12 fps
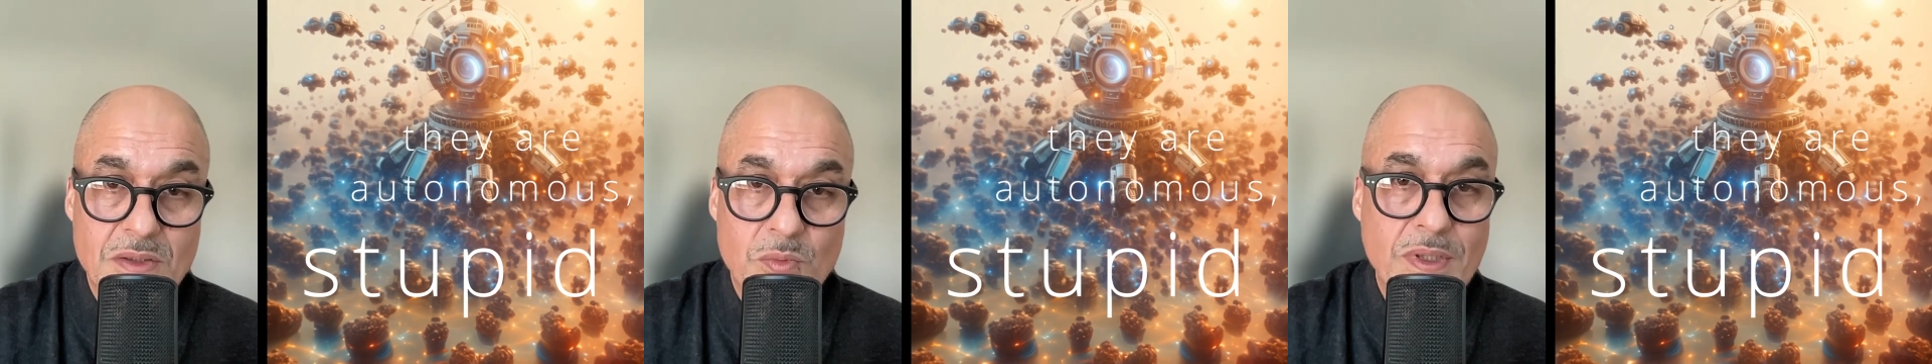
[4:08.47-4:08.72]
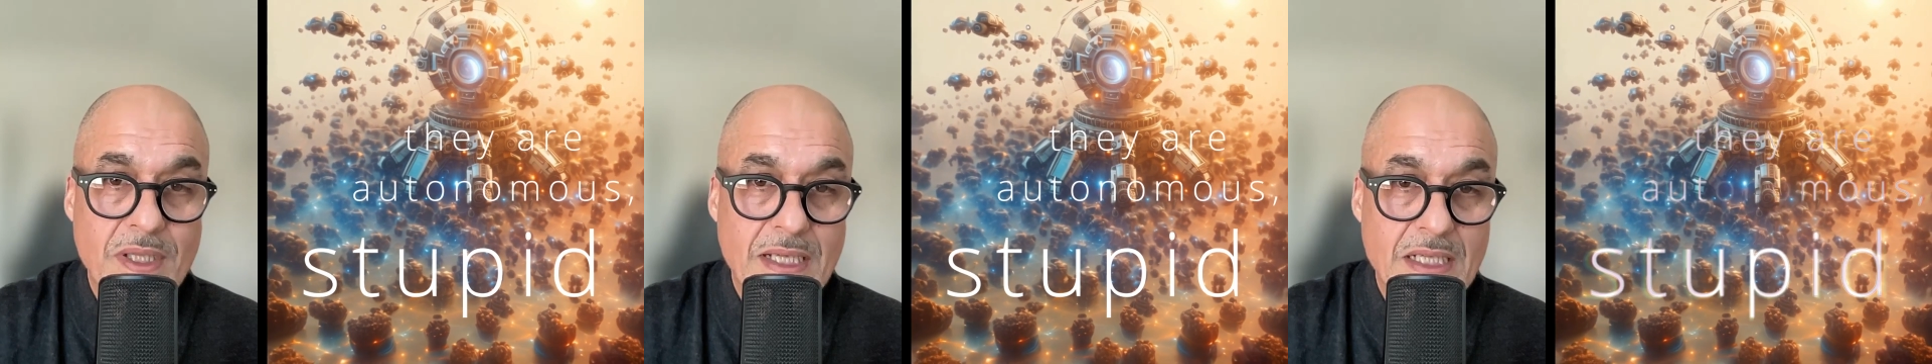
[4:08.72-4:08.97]

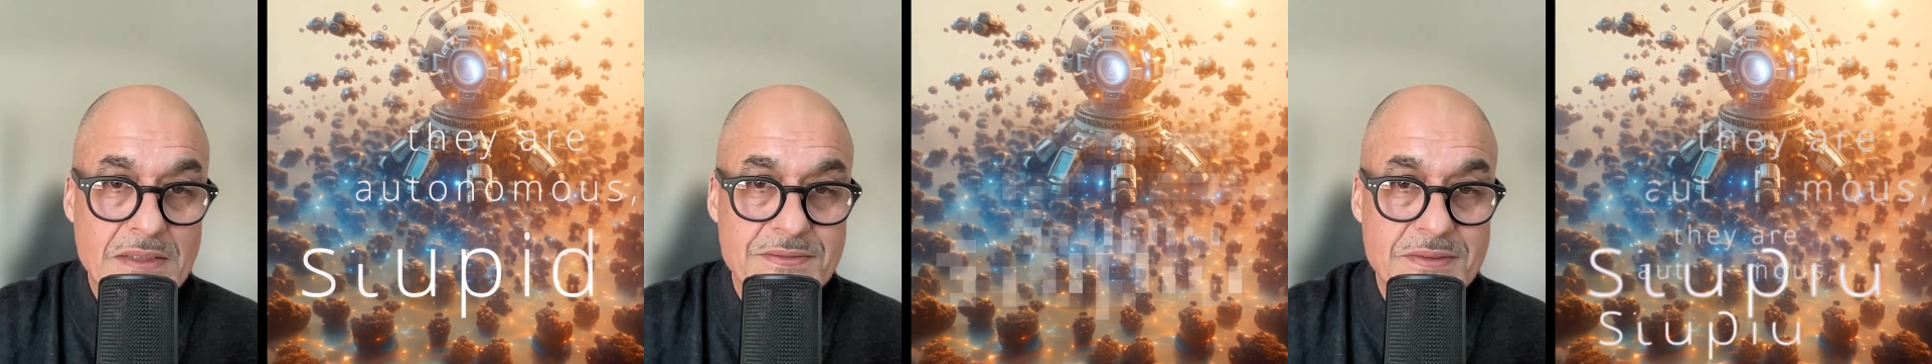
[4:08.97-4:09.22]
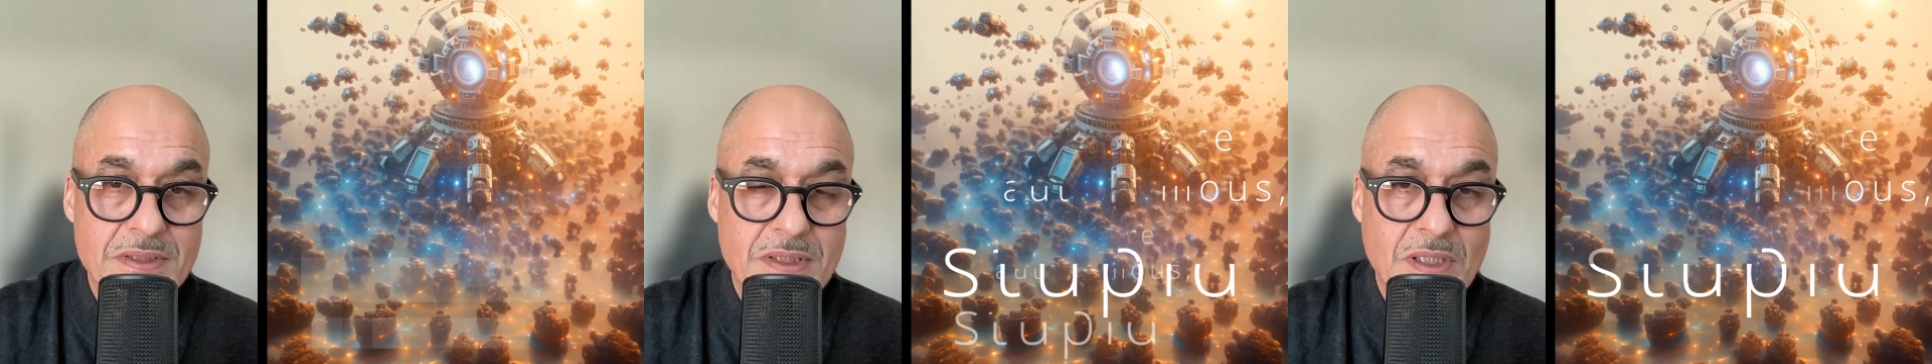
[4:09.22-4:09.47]
we
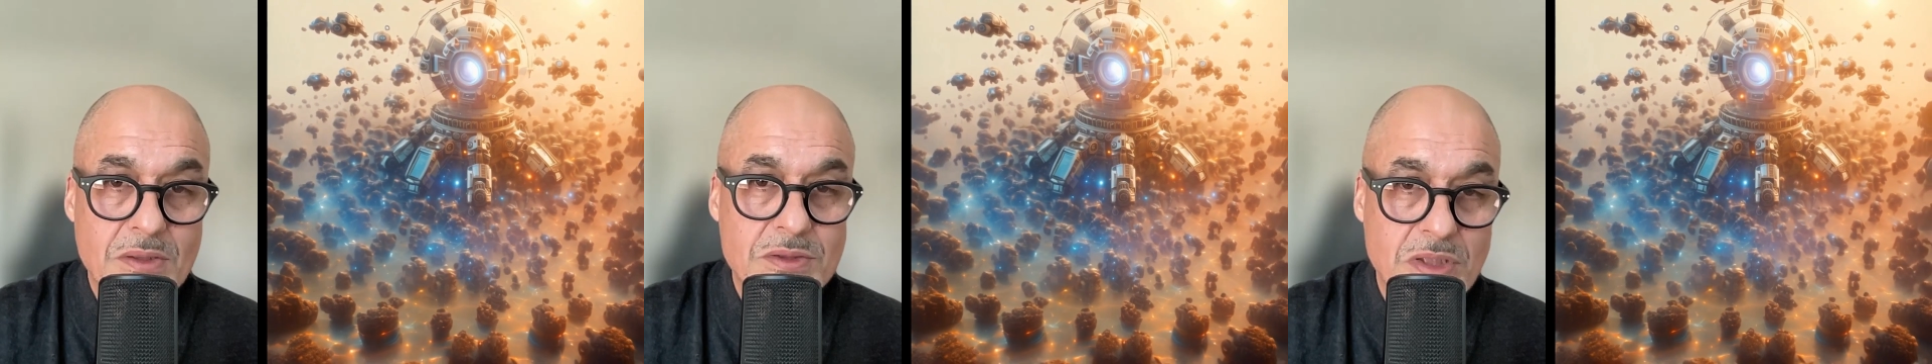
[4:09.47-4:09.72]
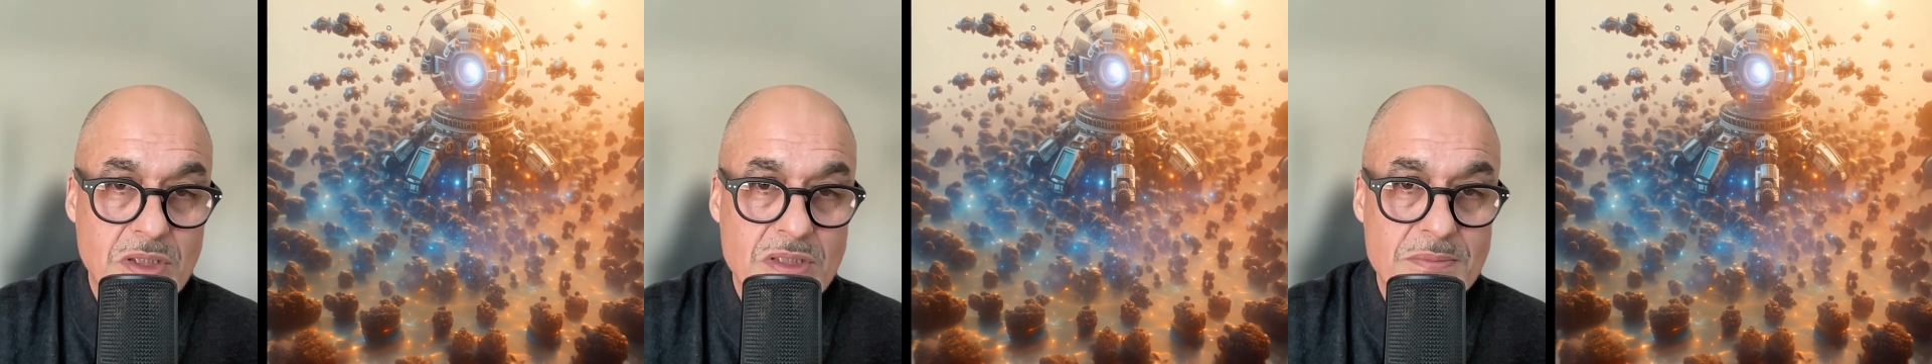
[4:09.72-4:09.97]
have
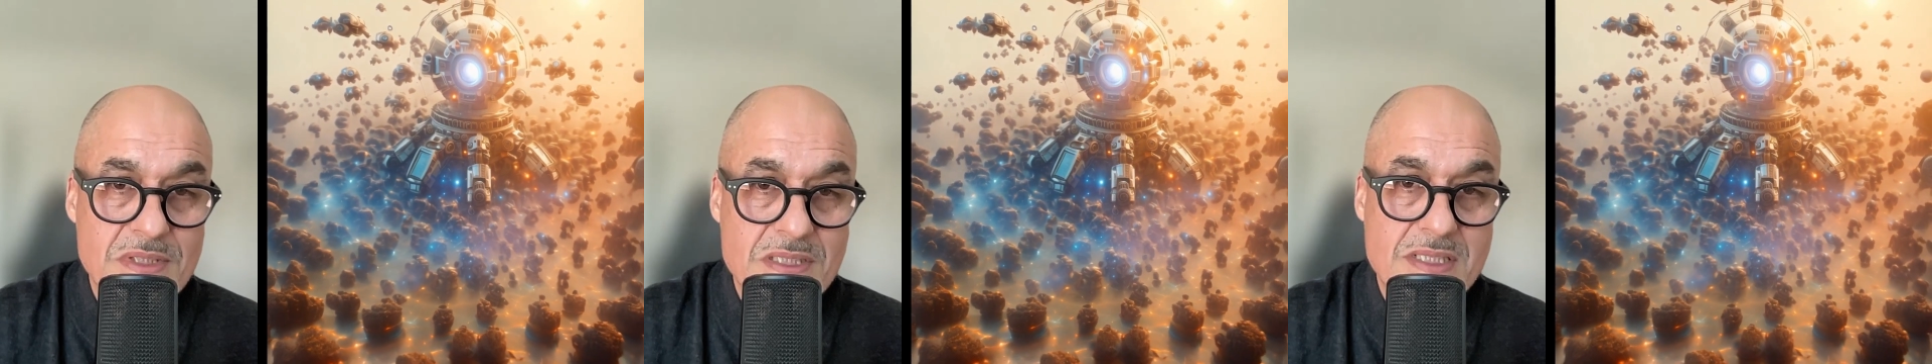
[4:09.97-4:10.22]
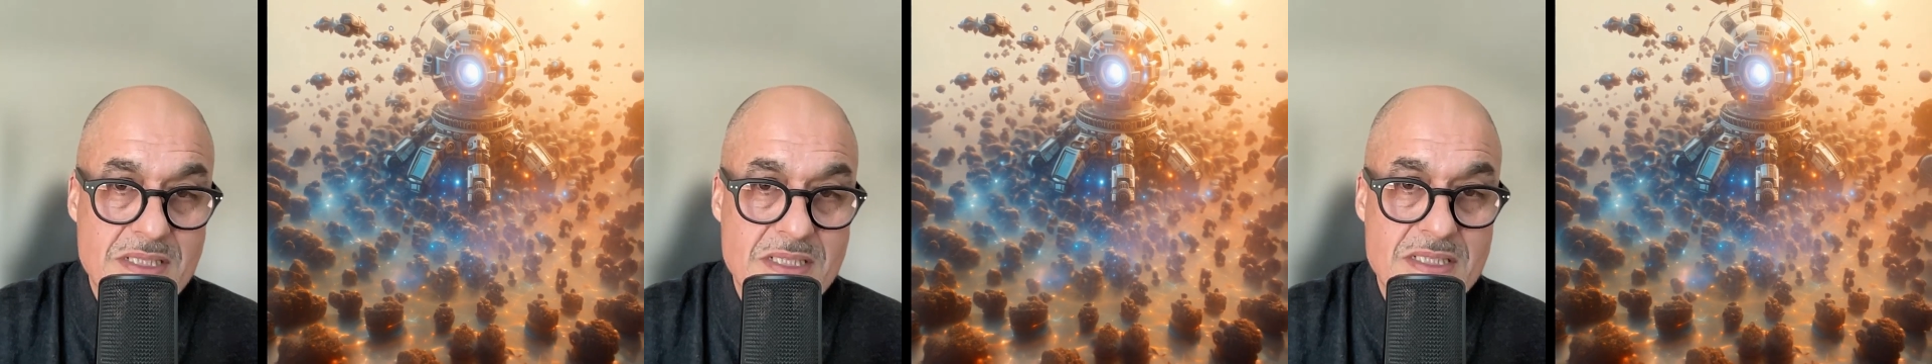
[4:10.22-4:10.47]
autonomous
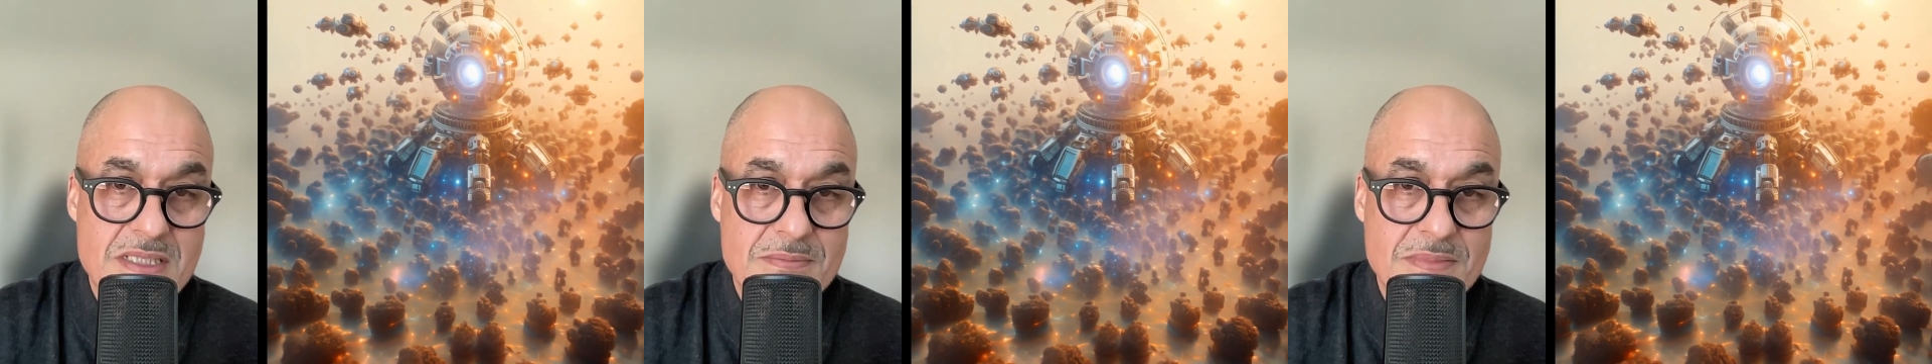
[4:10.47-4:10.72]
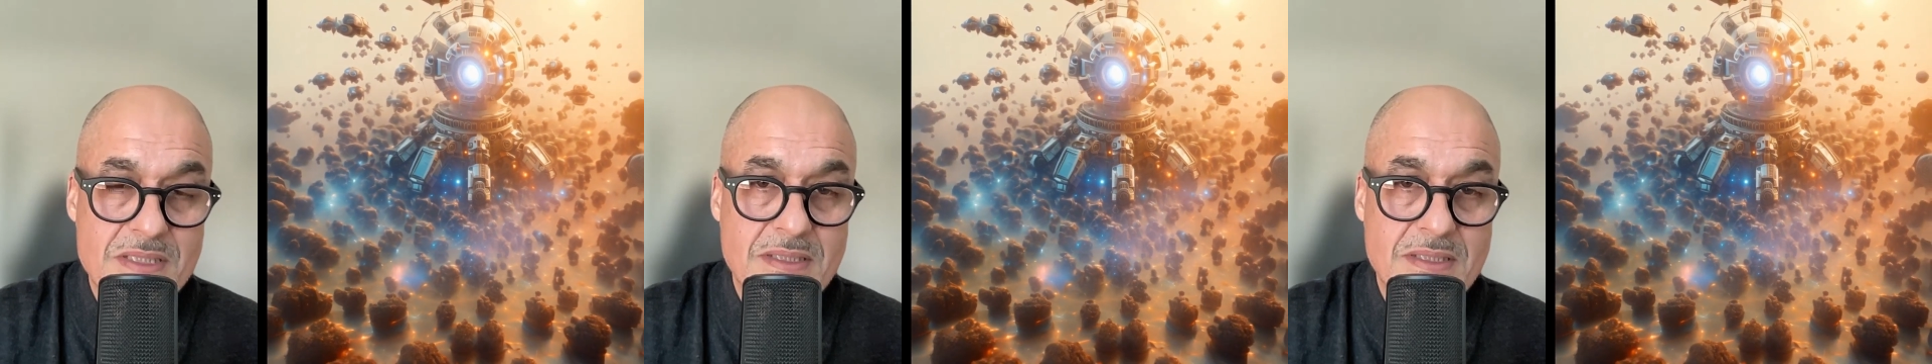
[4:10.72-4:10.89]
systems.